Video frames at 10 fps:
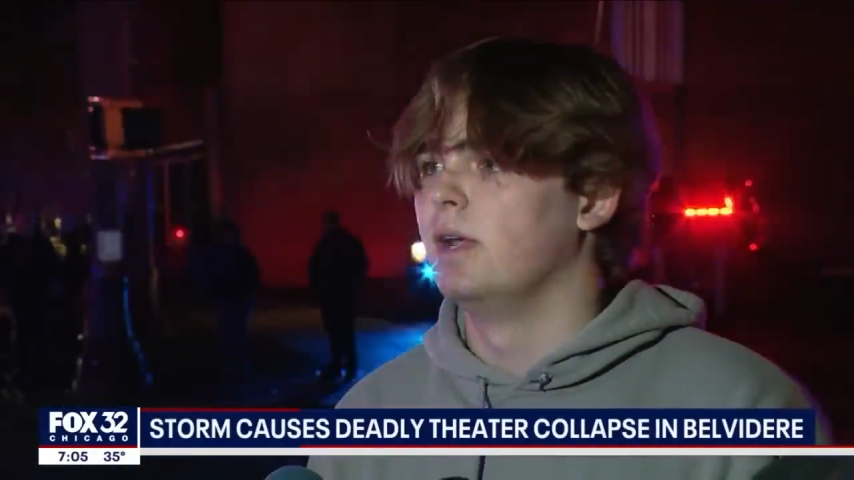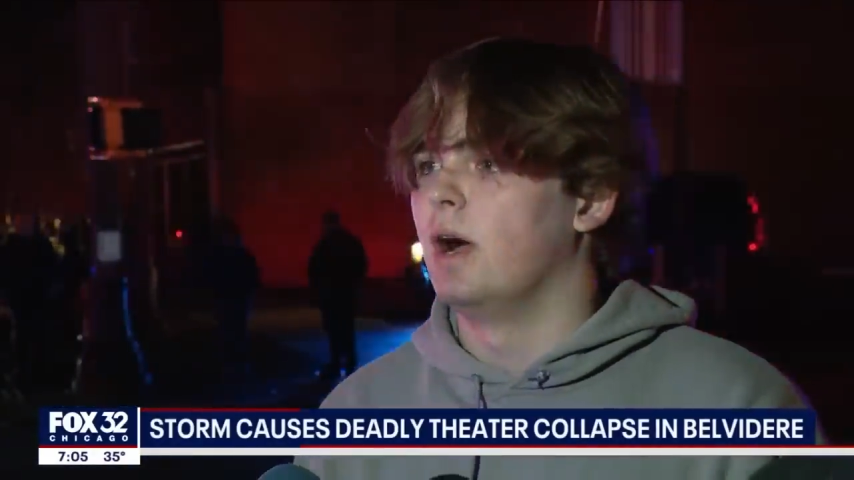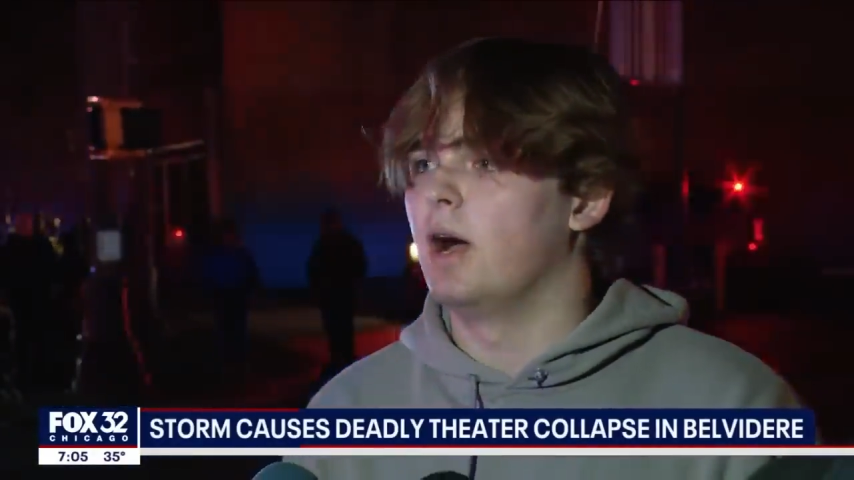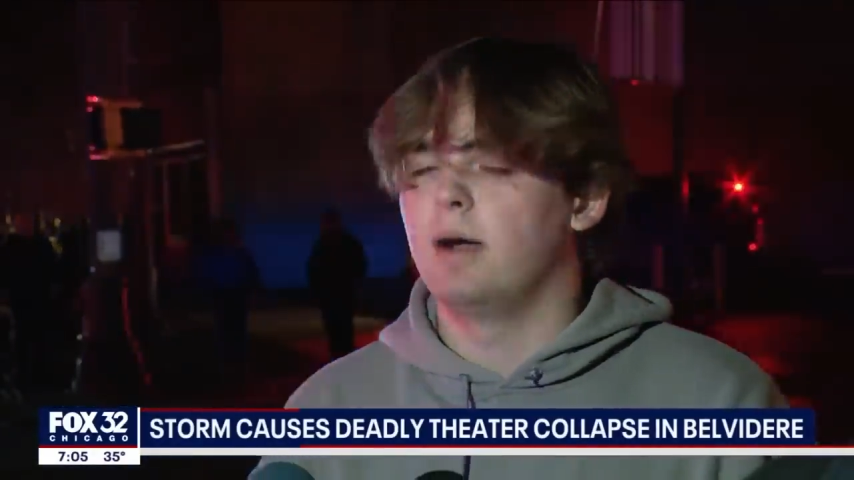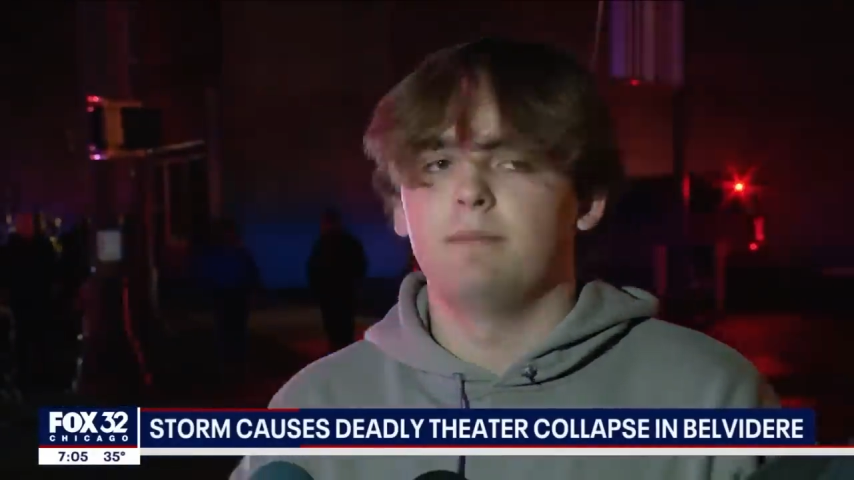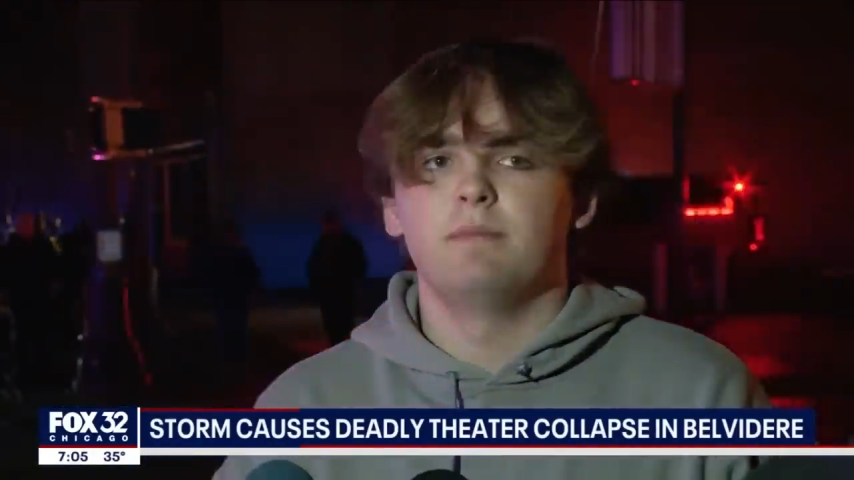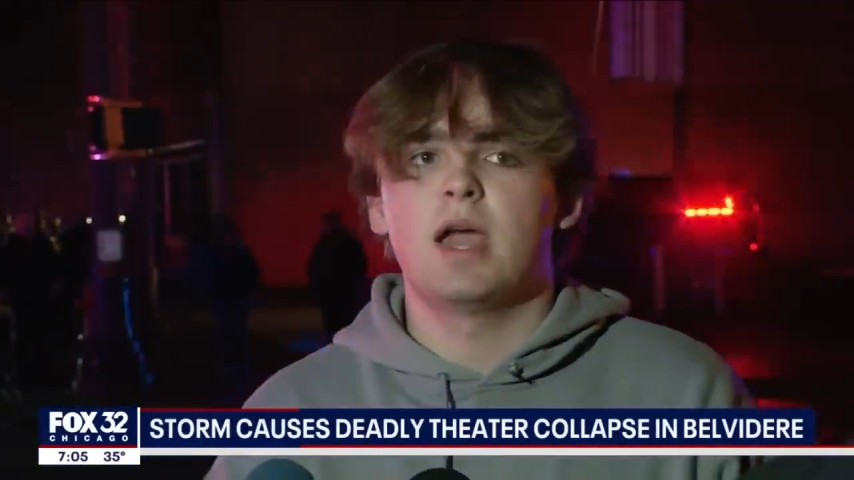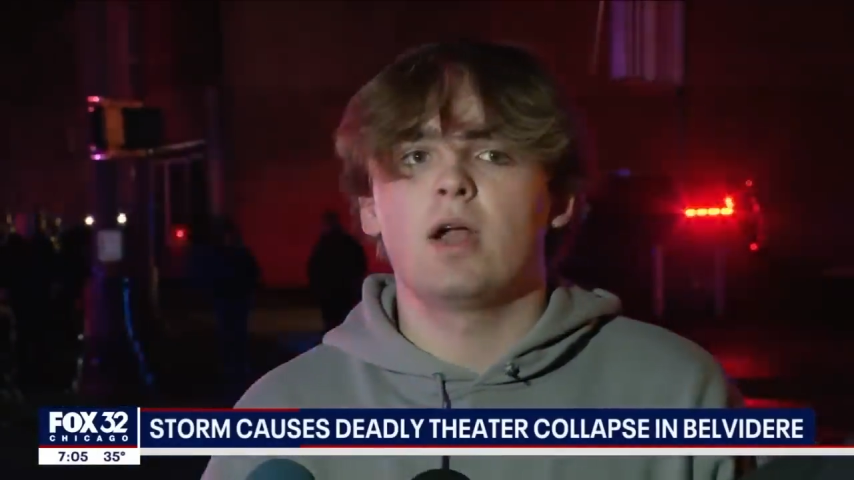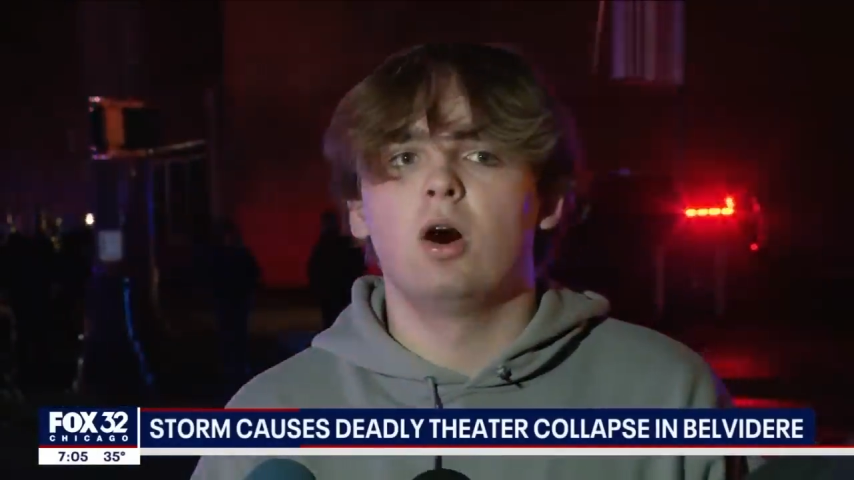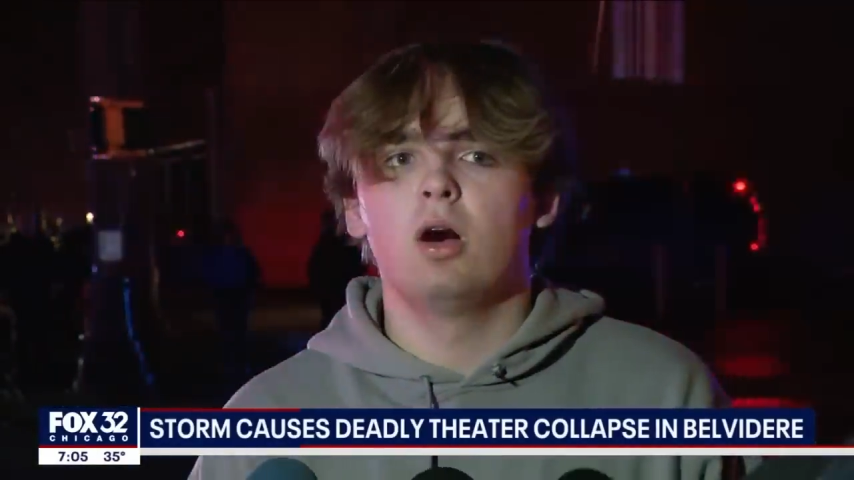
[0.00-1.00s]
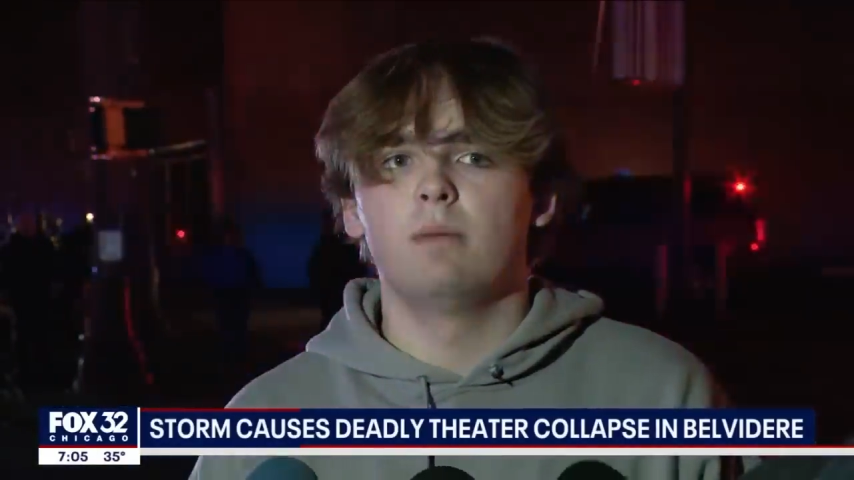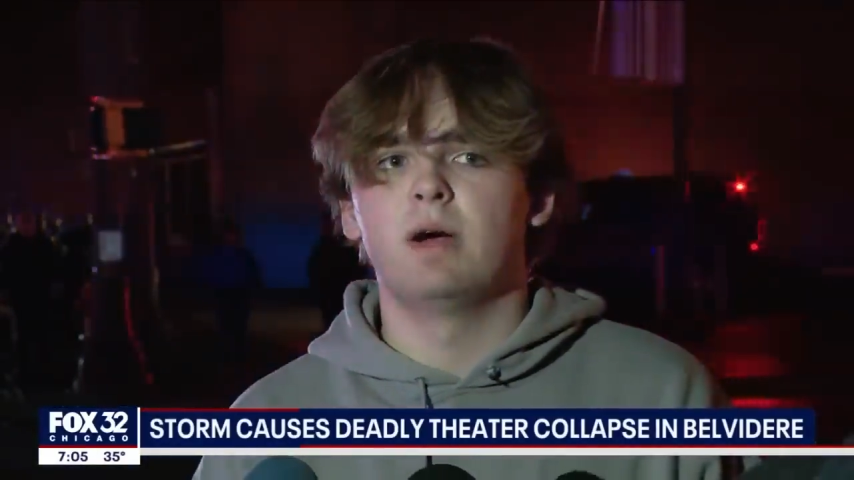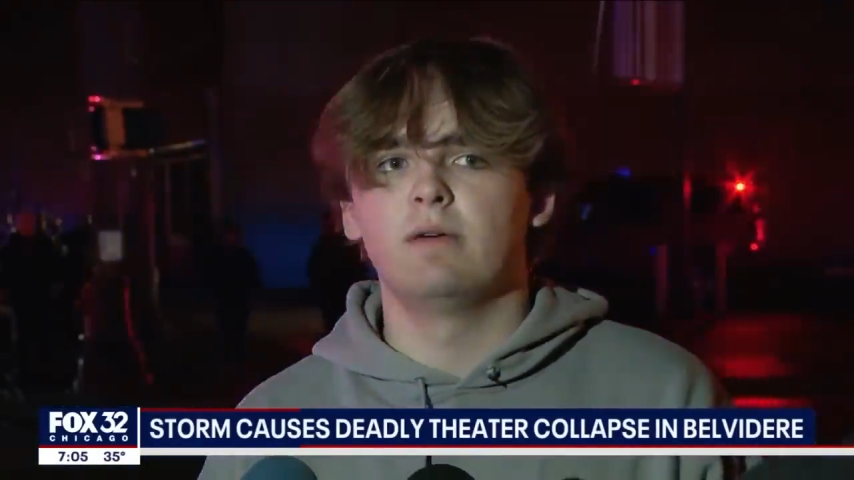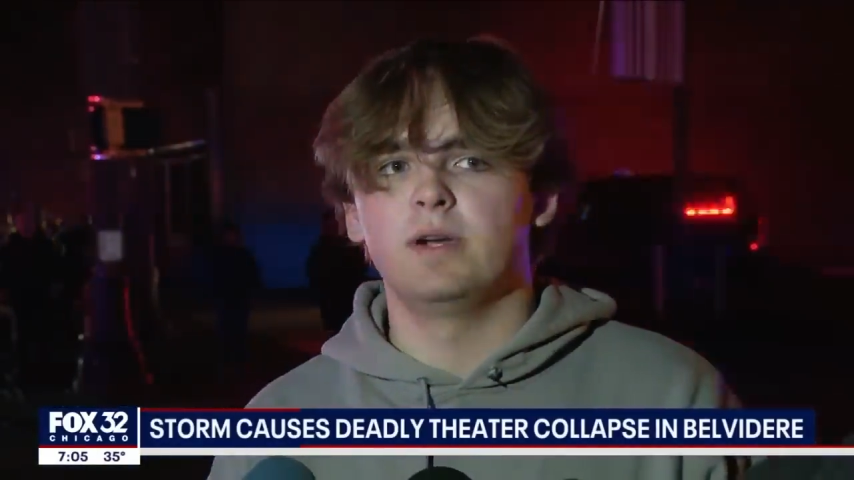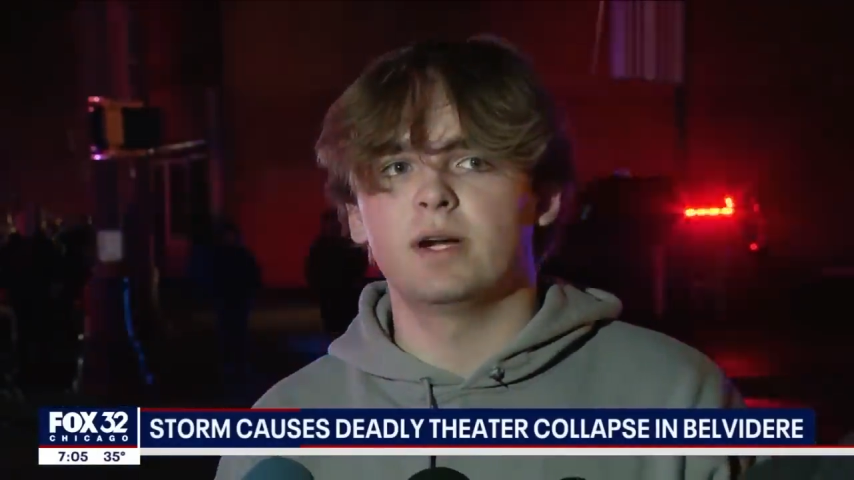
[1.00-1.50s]
um, at all in
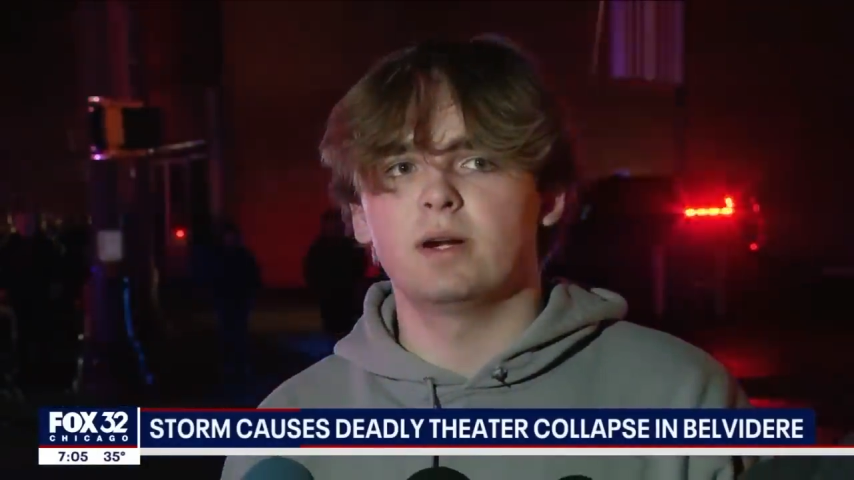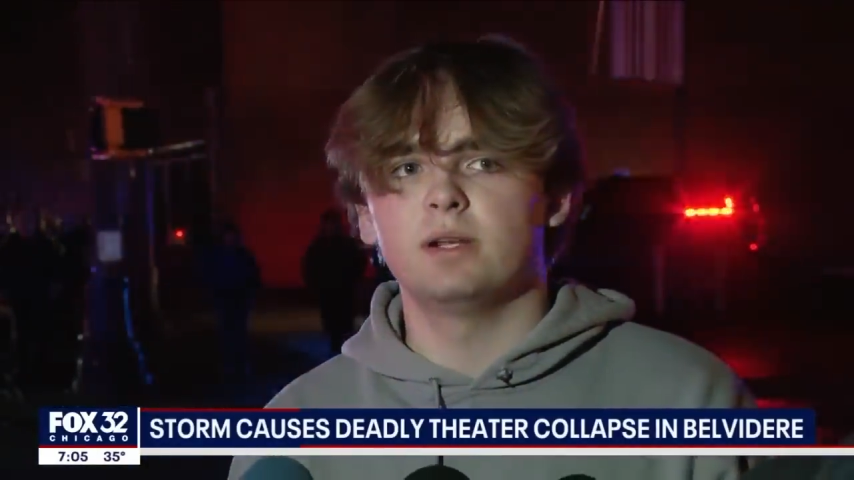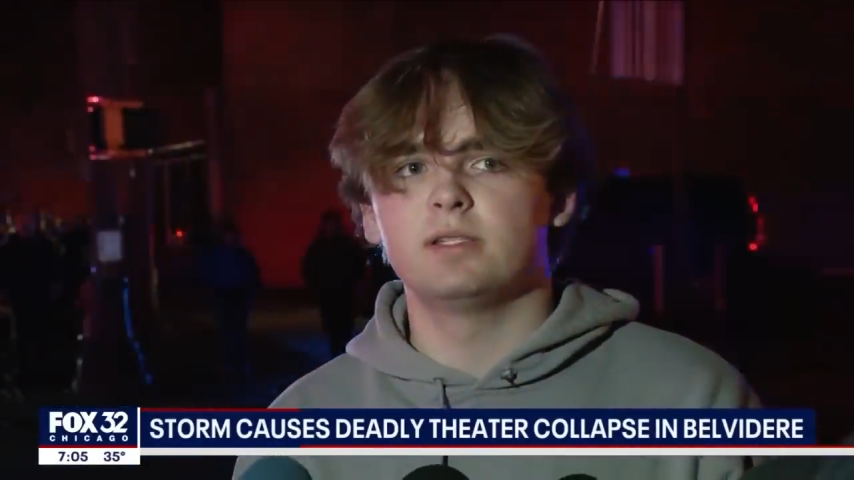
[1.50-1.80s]
Belvidere.